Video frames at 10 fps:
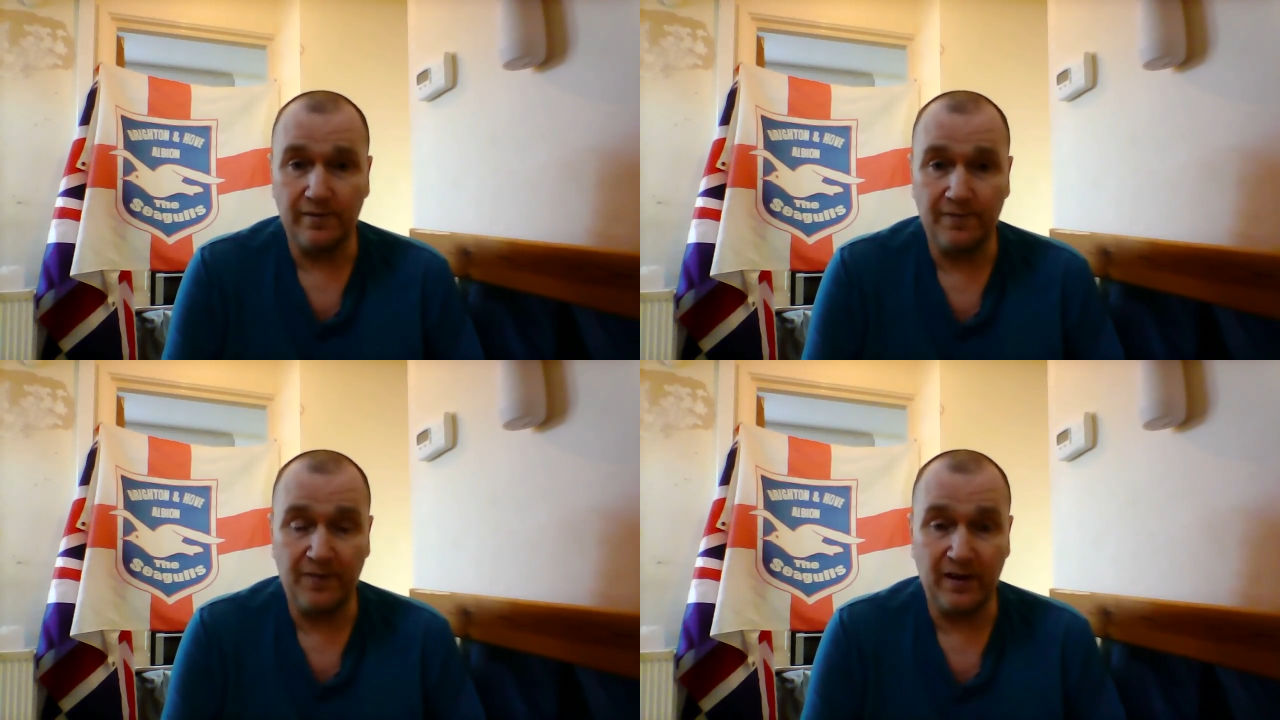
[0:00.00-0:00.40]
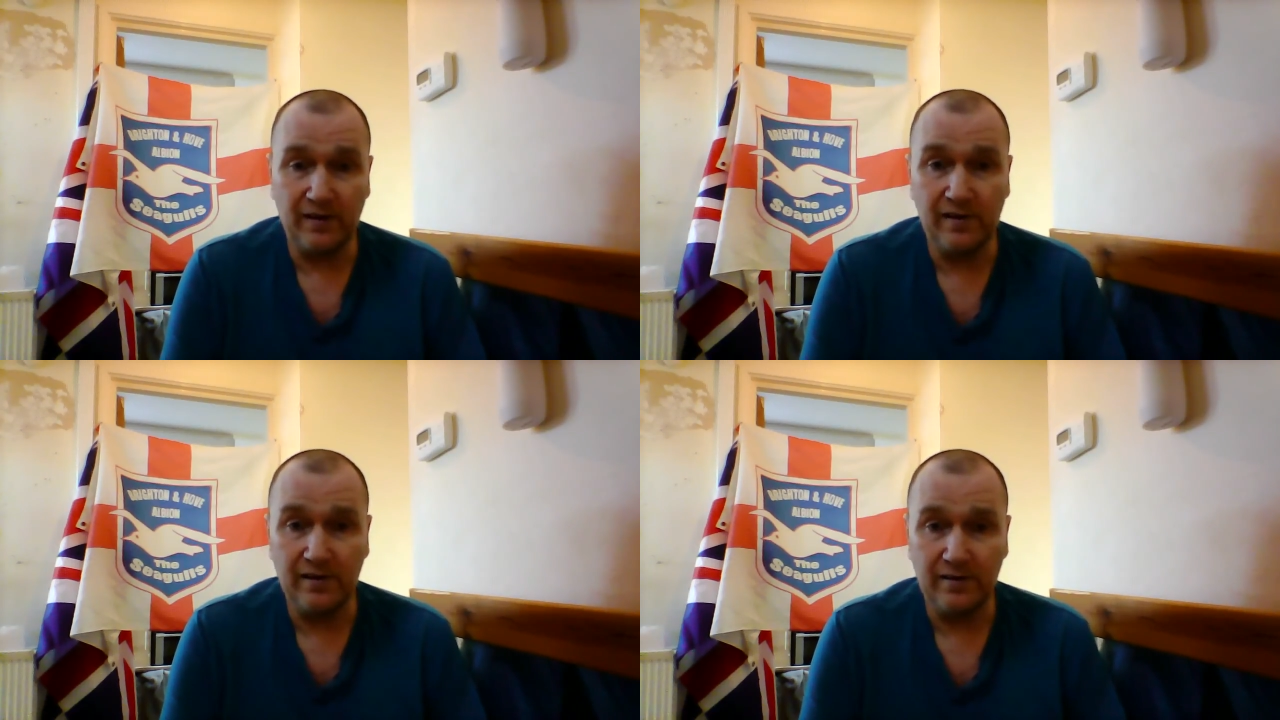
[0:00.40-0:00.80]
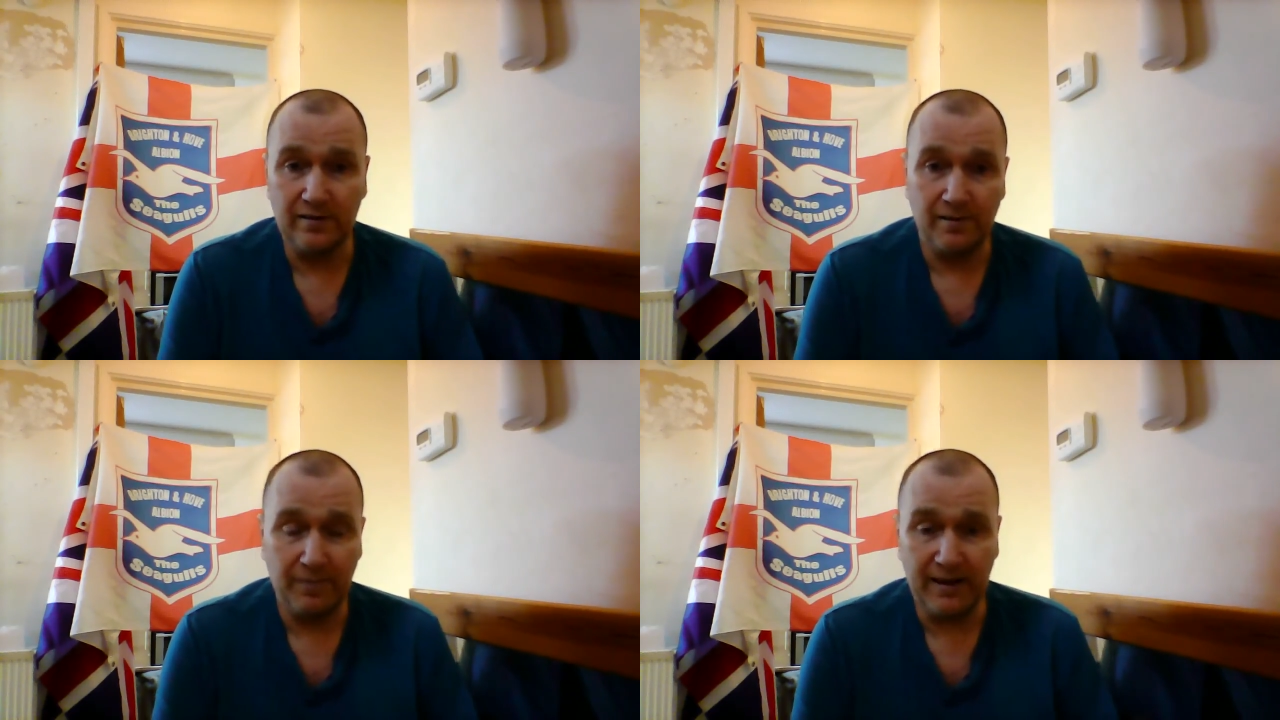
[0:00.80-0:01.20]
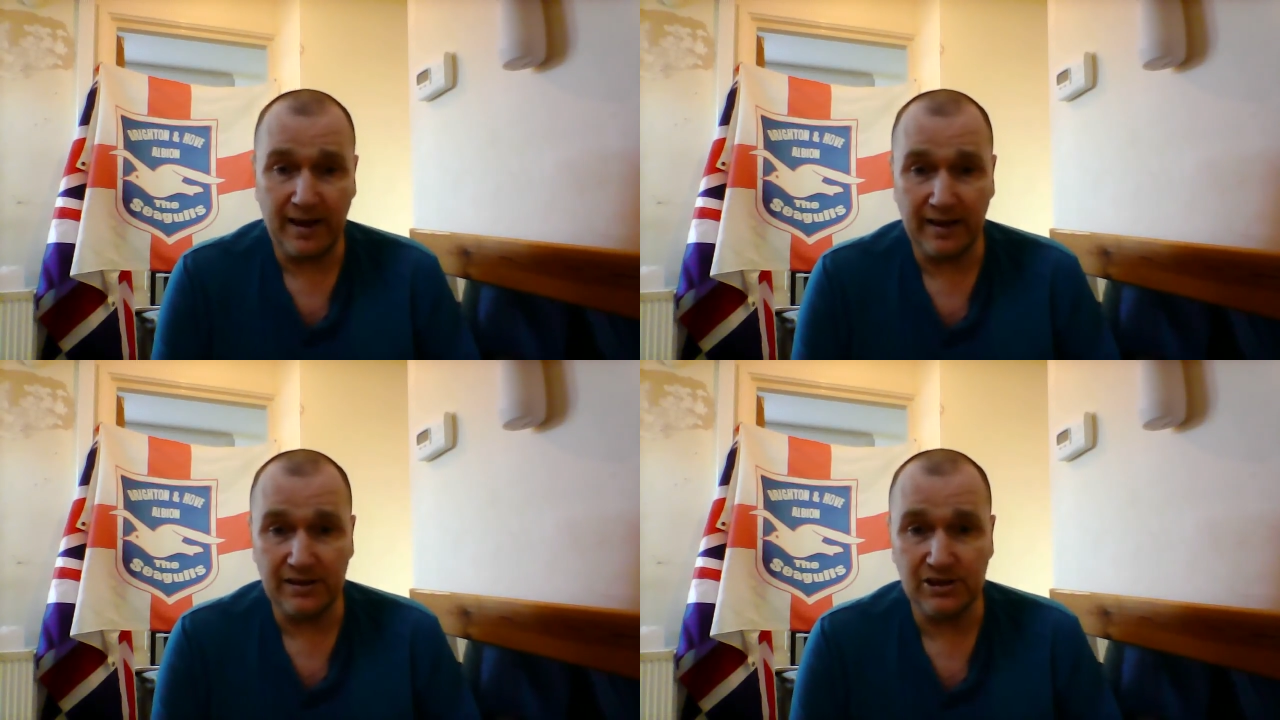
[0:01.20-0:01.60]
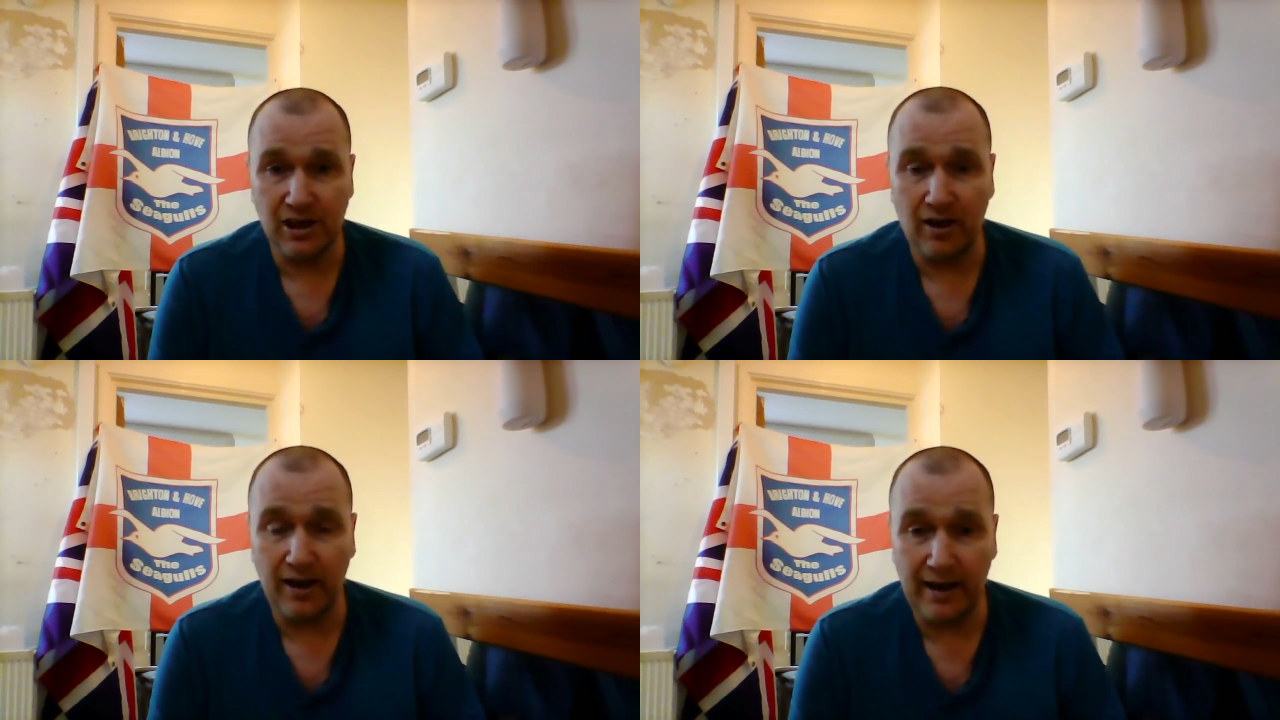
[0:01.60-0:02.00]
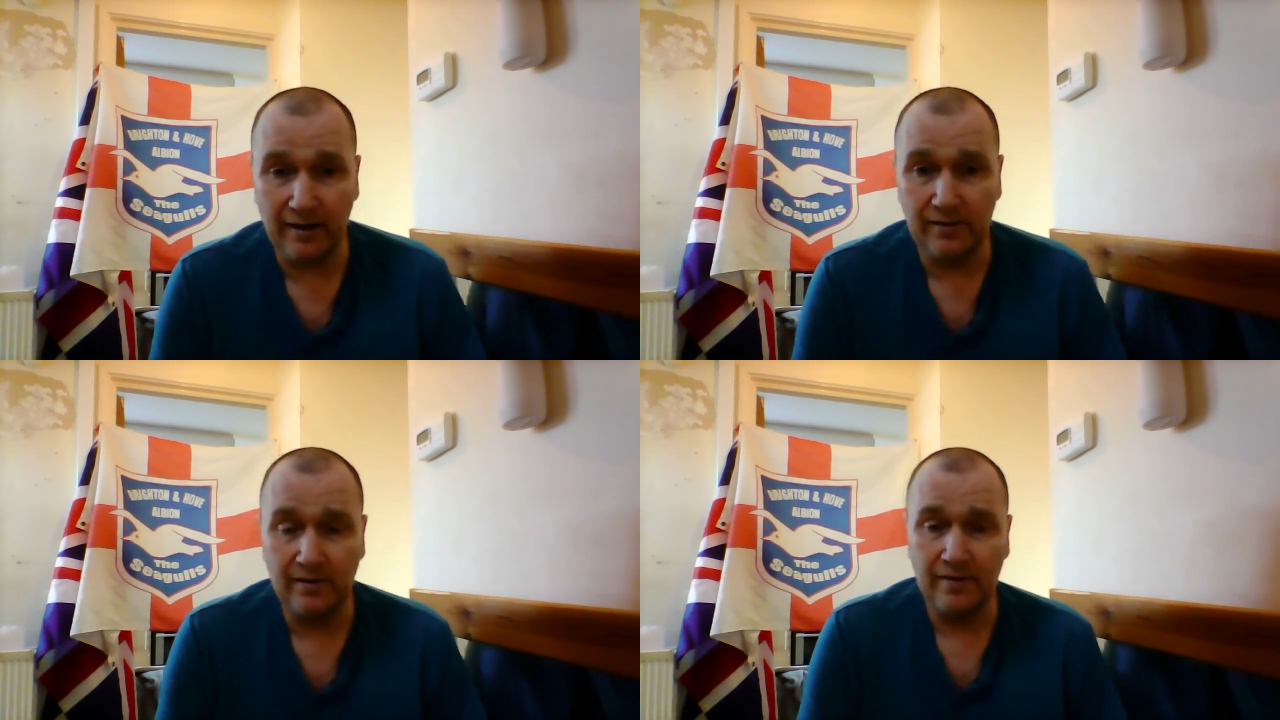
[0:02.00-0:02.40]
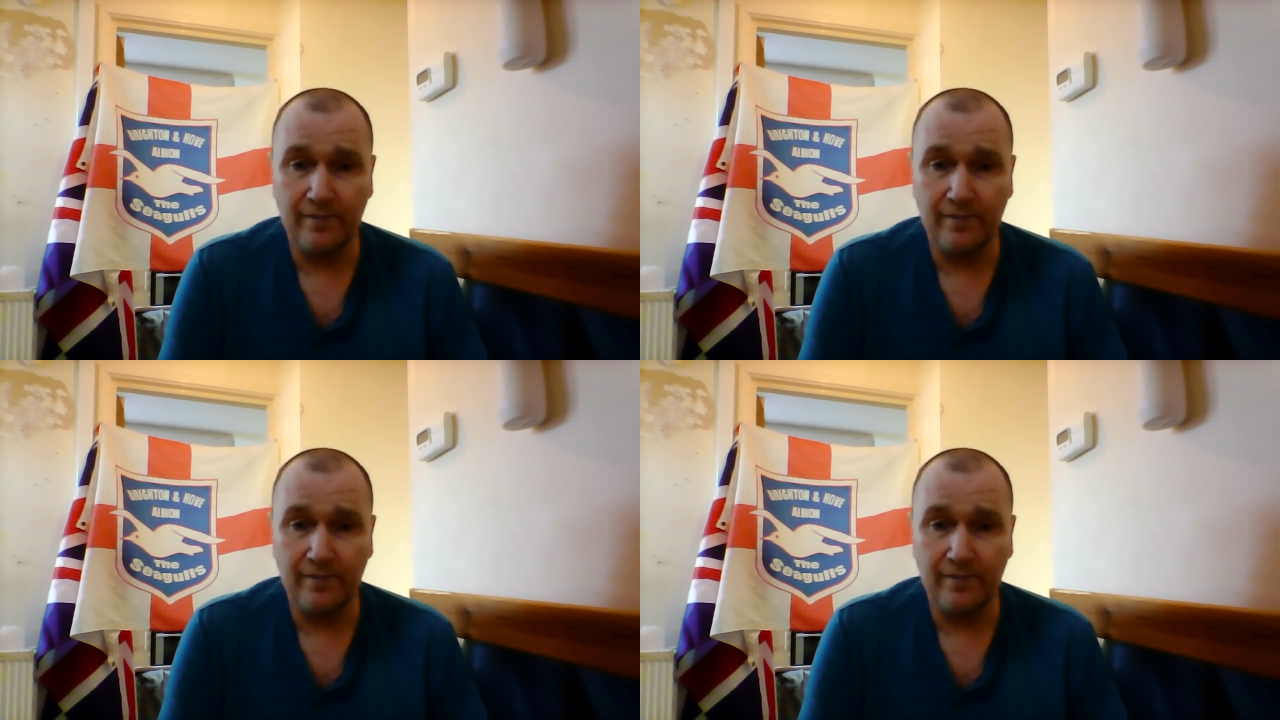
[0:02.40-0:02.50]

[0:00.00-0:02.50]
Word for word: phil, P-H-I-L,